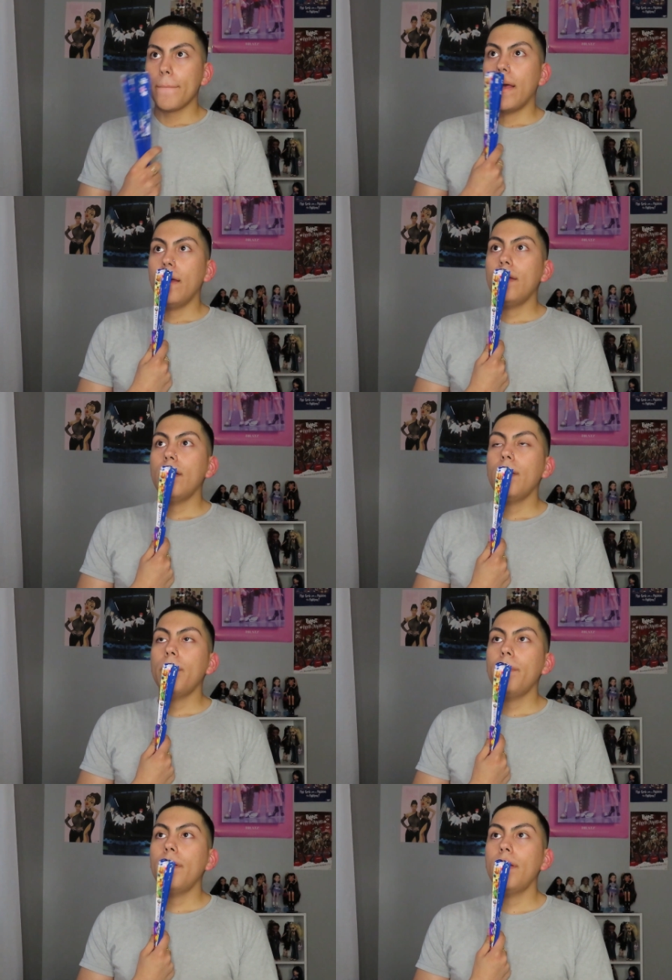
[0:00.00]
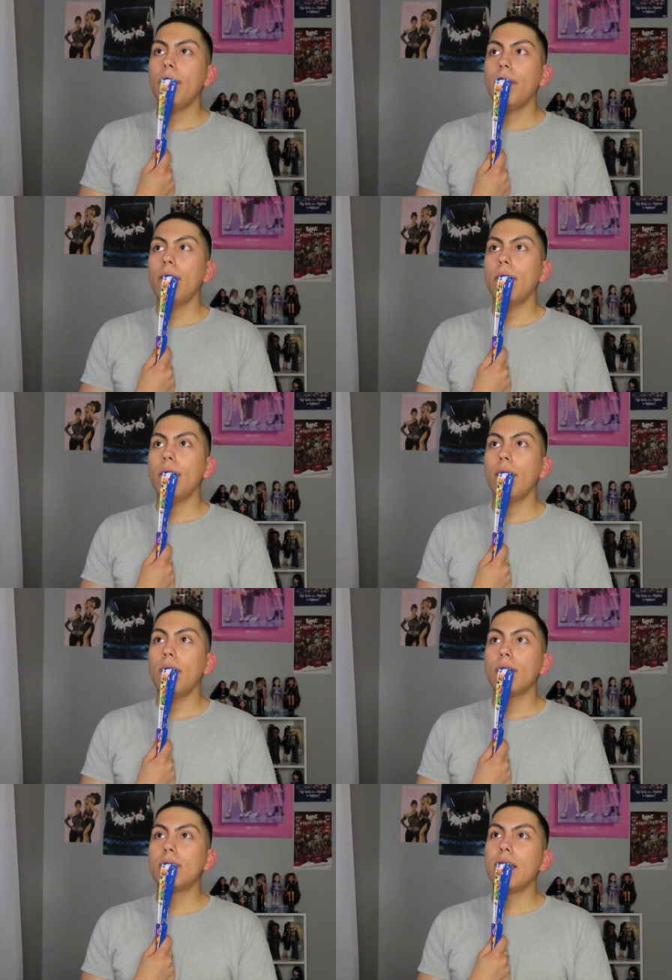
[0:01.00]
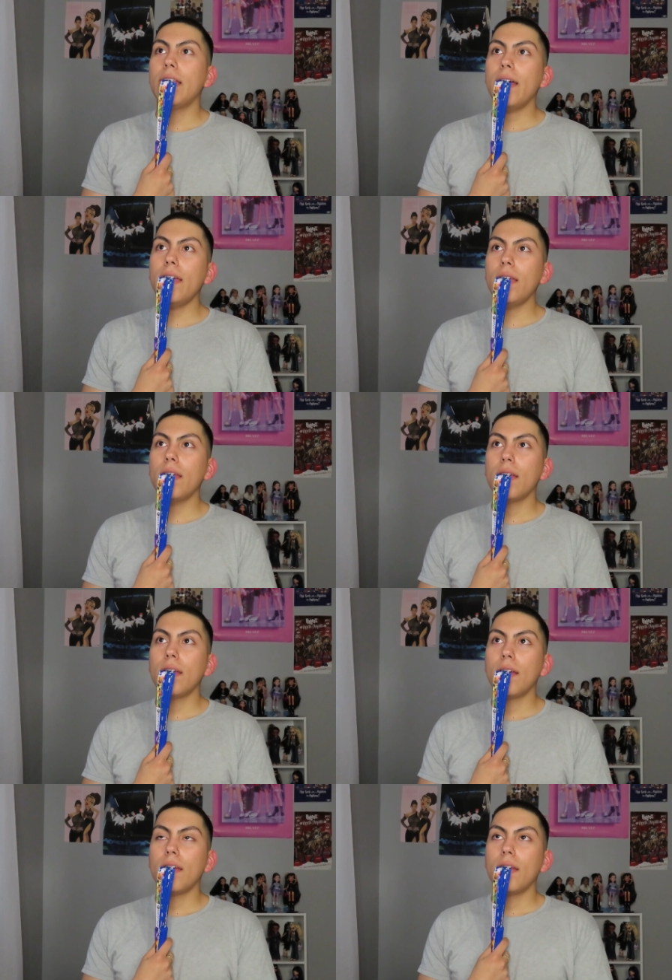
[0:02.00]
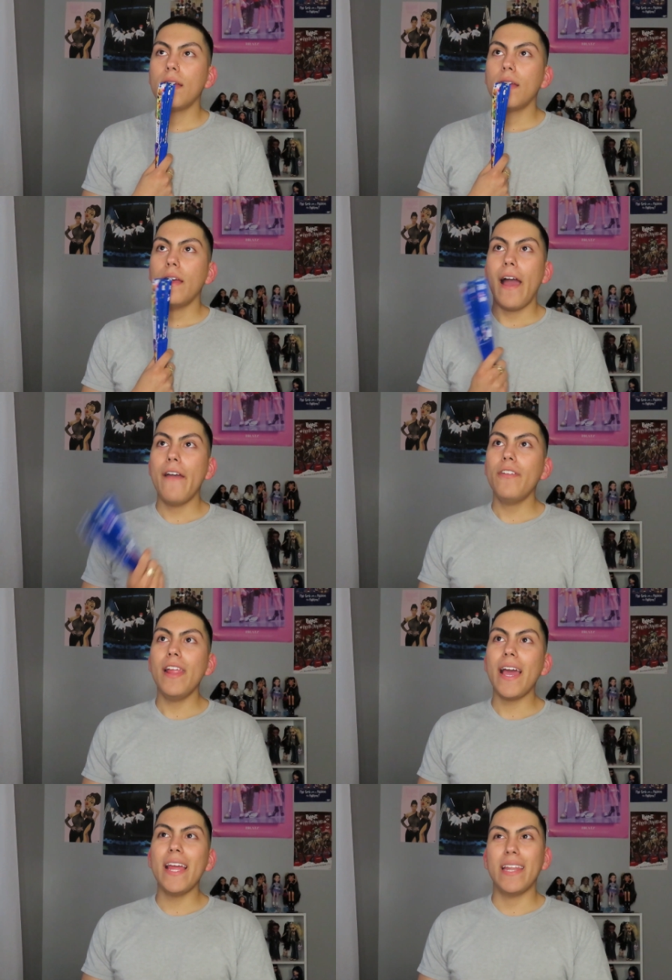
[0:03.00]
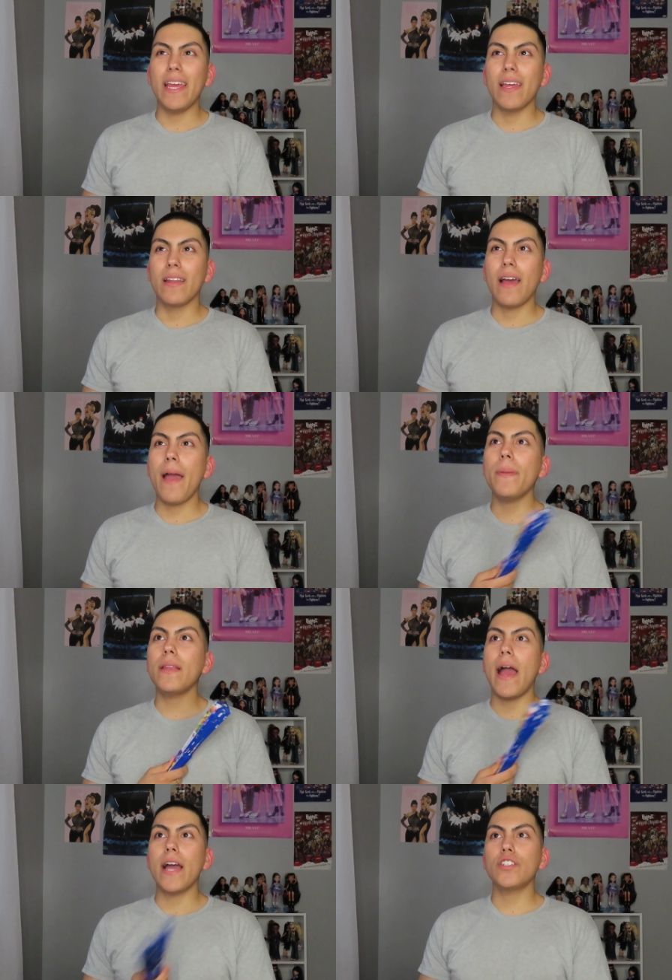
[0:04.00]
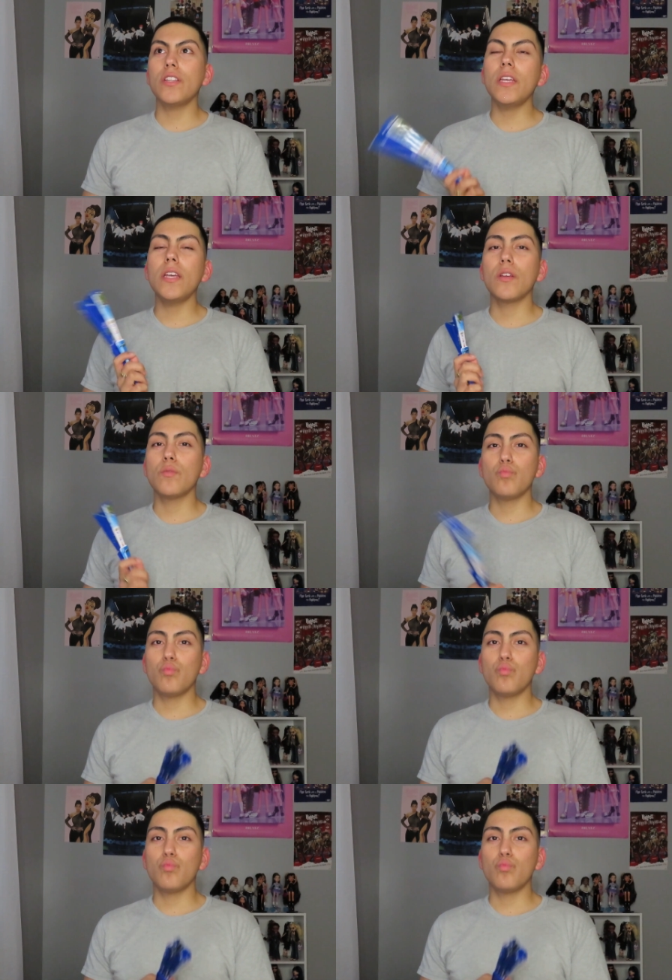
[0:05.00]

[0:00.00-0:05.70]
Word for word: um did I I feel like I did I mean actually